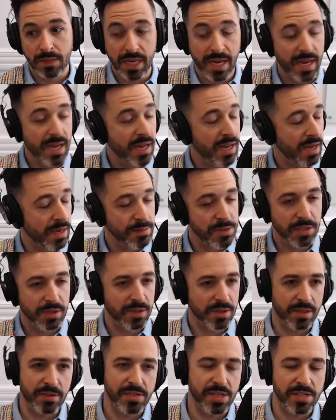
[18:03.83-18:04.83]
Yeah,
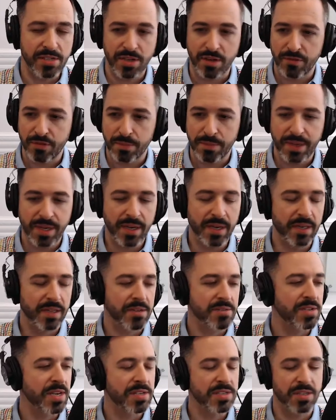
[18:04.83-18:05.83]
absolutely. There's SEO for Bing,
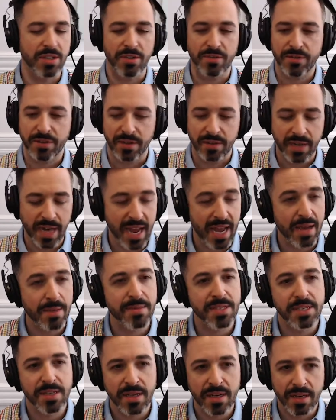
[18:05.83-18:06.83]
there's SEO for
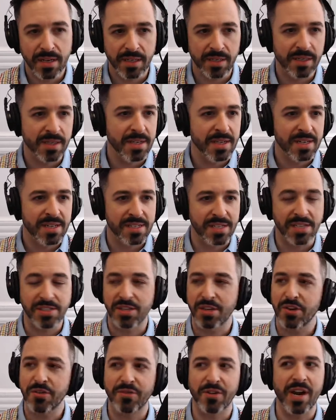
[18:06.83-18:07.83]
Amazon, there's
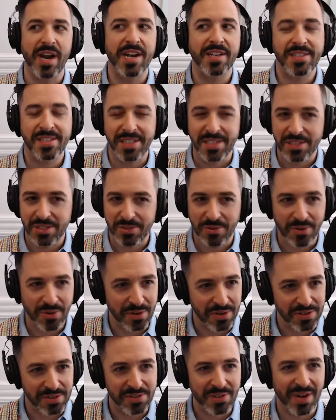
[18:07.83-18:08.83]
SEO for Etsy
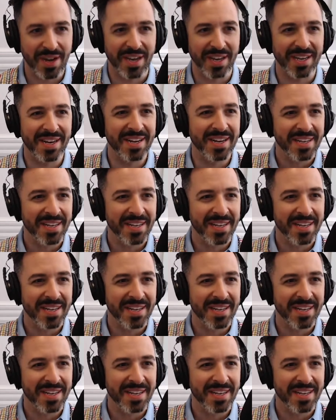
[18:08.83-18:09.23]
stores, right?